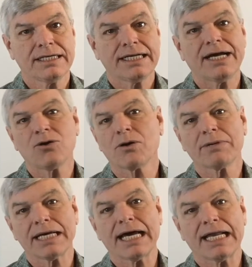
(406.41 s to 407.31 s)
Now
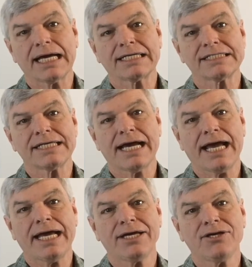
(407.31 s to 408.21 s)
normally I like to say
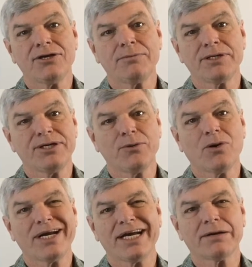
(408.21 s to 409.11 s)
a cubed and you
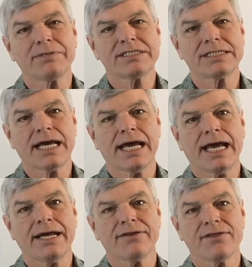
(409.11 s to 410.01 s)
won't hear me say
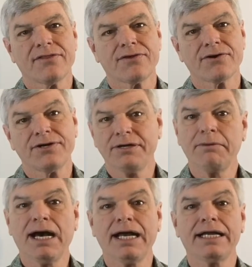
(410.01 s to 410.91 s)
a to the third. You
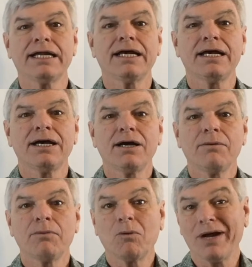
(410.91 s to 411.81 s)
might,
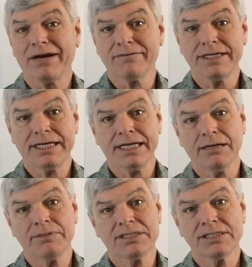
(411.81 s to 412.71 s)
but whatever you
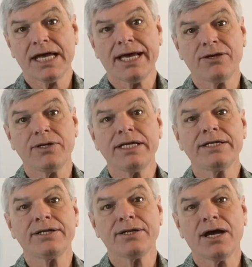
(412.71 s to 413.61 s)
hear me say, you
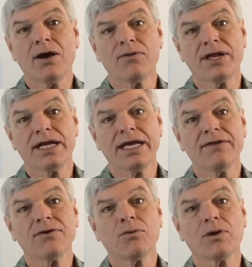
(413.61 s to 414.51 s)
need to know that
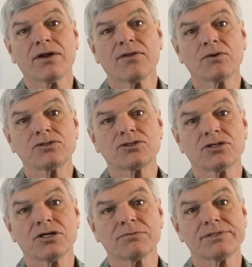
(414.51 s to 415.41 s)
either one of those
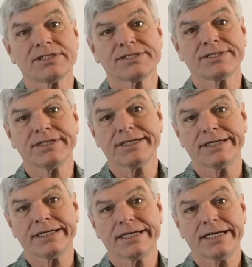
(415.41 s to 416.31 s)
terms is
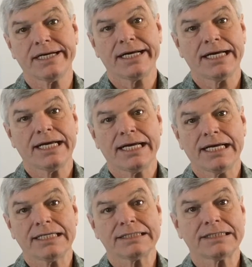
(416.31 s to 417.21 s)
good.
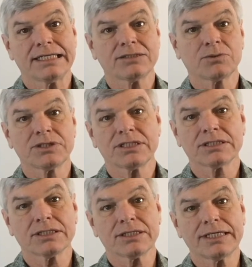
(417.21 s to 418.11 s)
And since we're
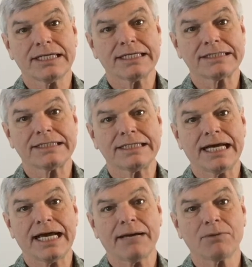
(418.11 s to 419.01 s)
just learning this
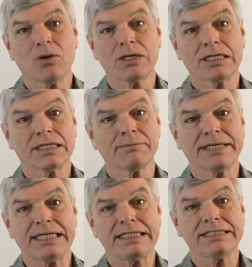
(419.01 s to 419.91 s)
today, I'm going a little
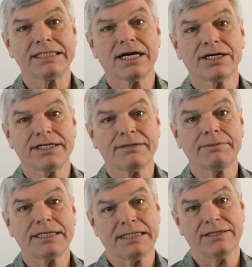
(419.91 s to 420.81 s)
bit easy on you,
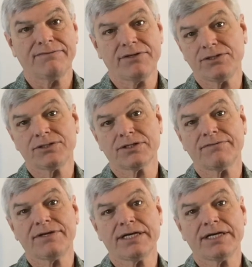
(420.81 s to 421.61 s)
but in the future, if you